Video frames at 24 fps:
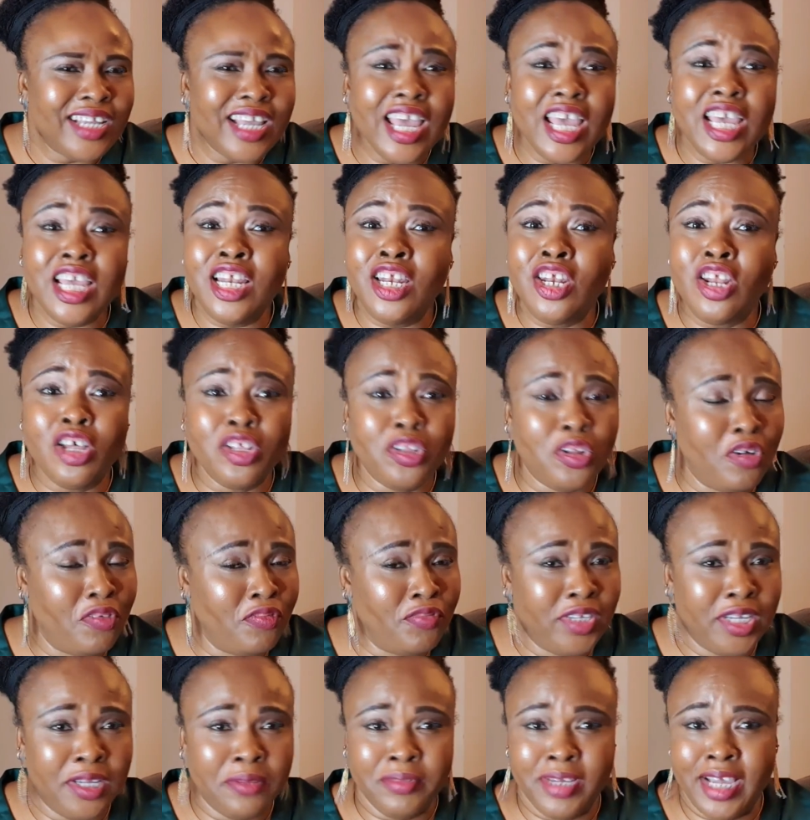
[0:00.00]
lot of
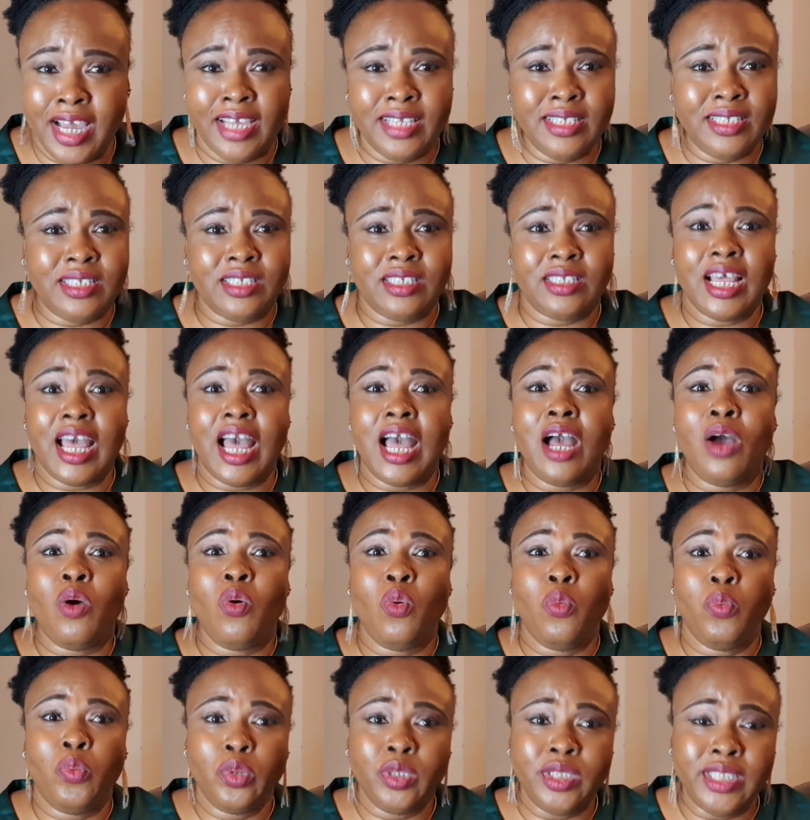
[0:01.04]
them, guys. I will
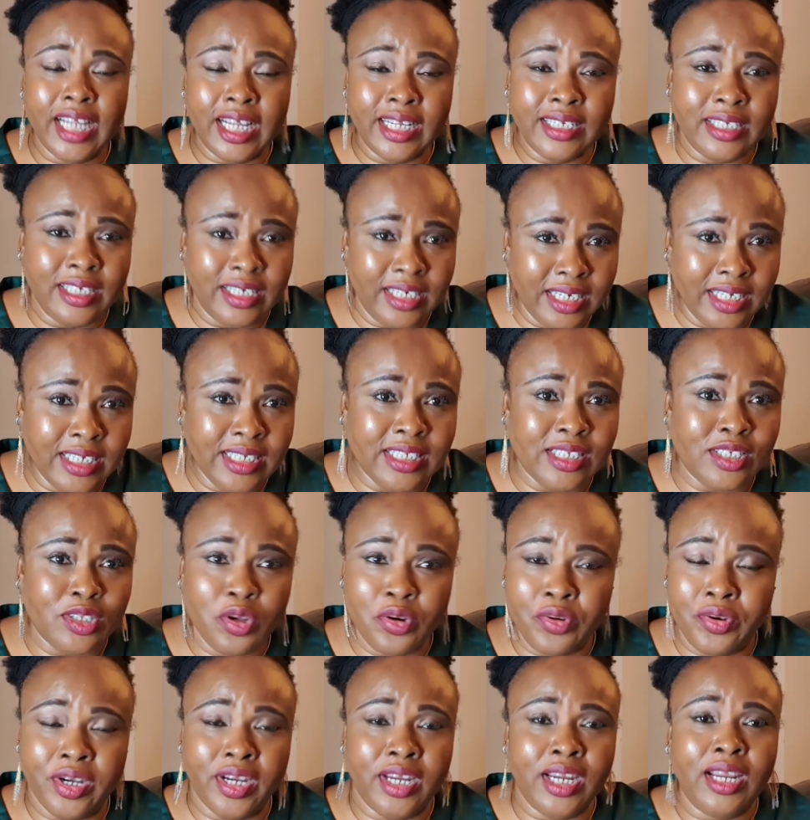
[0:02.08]
put down the list.
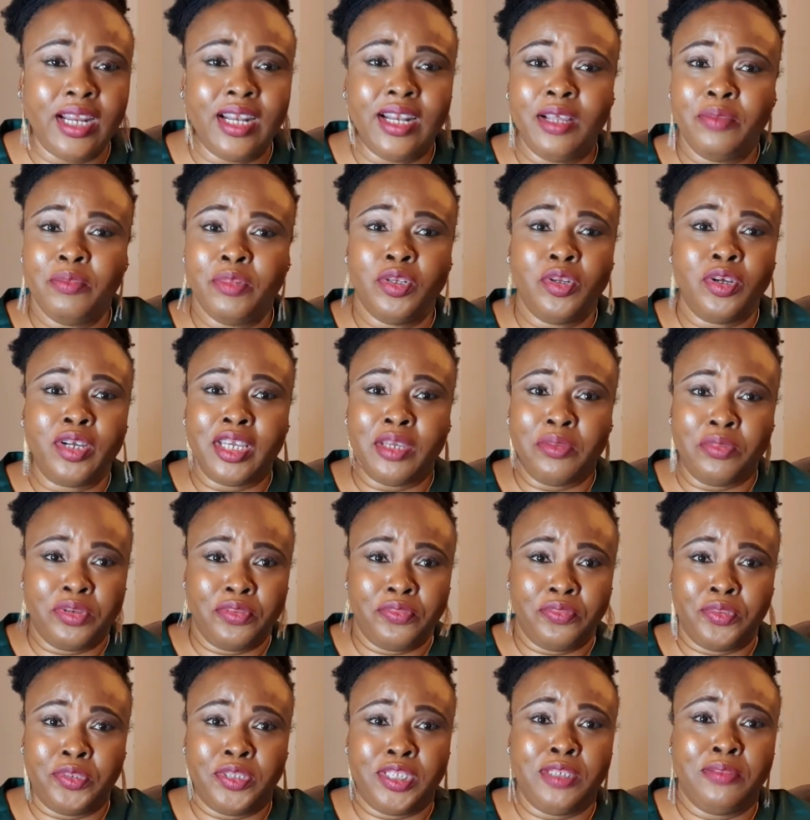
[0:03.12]
Sorry, let me not keep
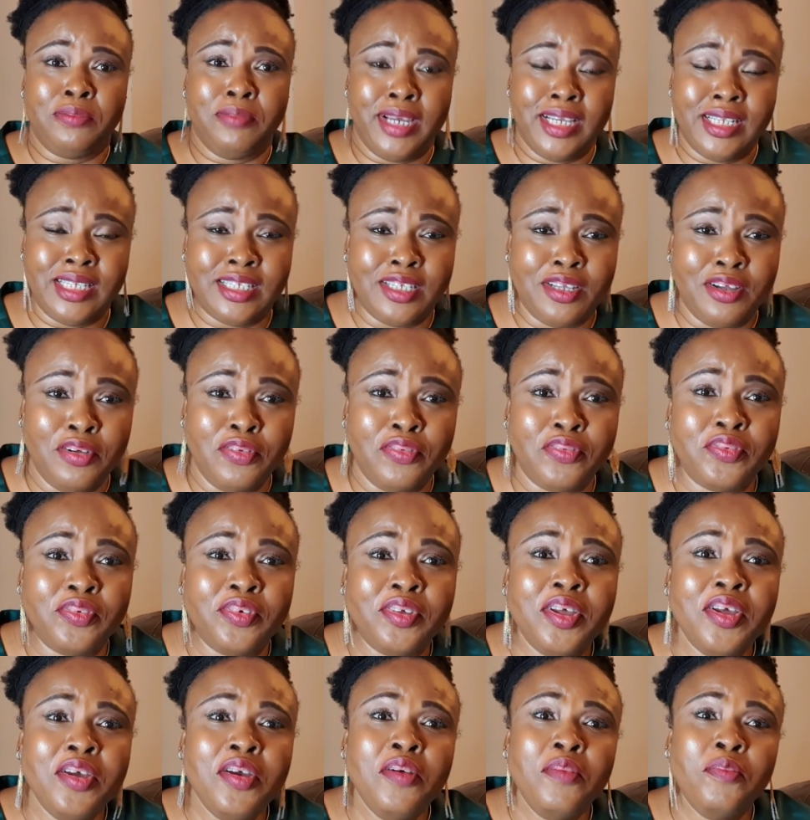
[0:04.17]
repeating myself,
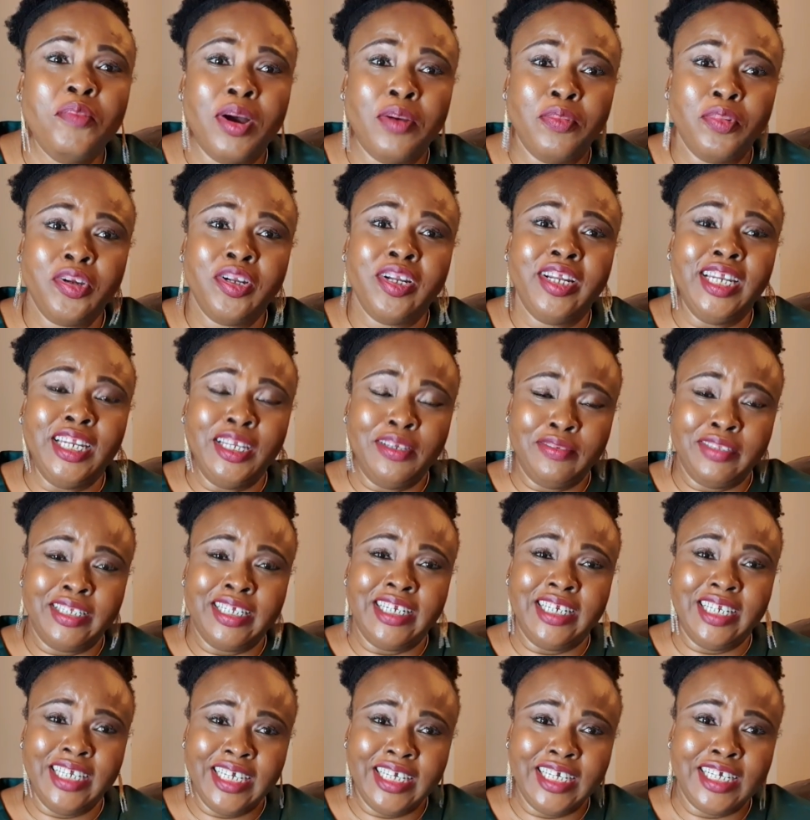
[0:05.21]
but I'm going to leave the
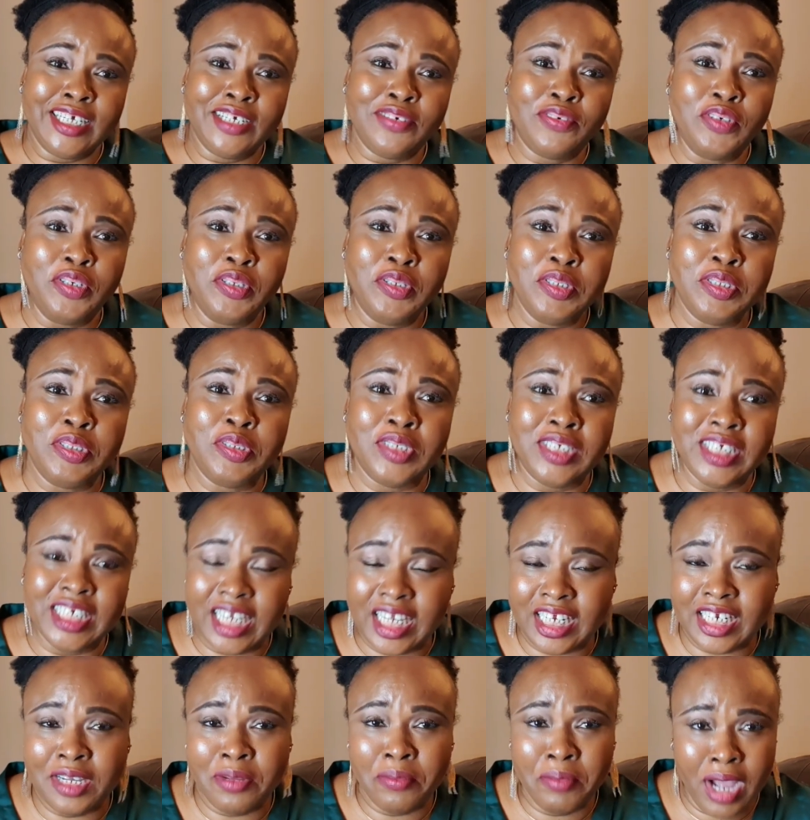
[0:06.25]
link for you to
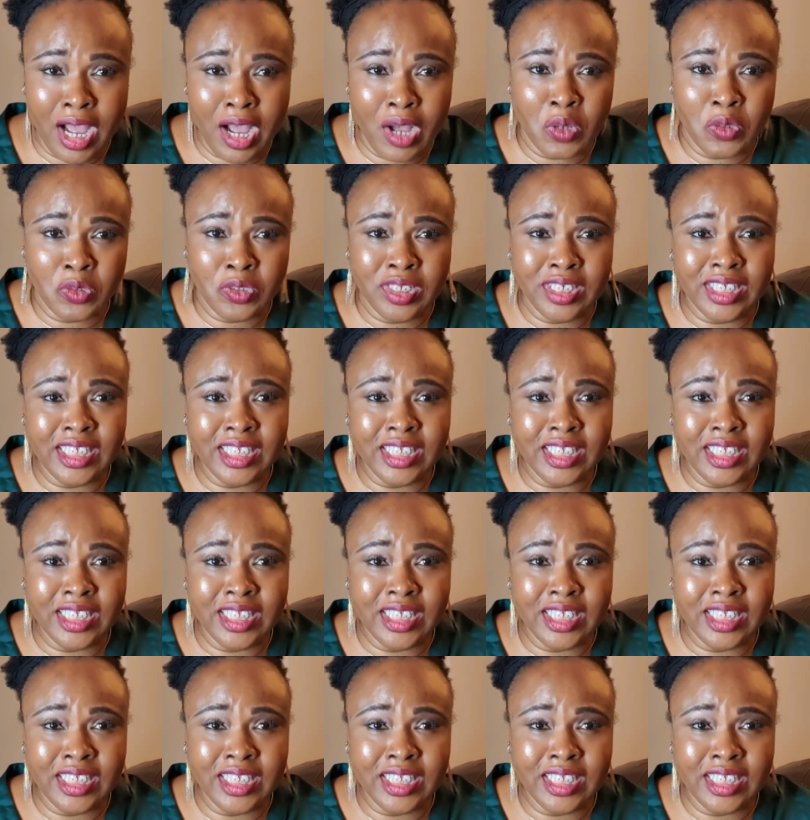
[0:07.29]
check them out.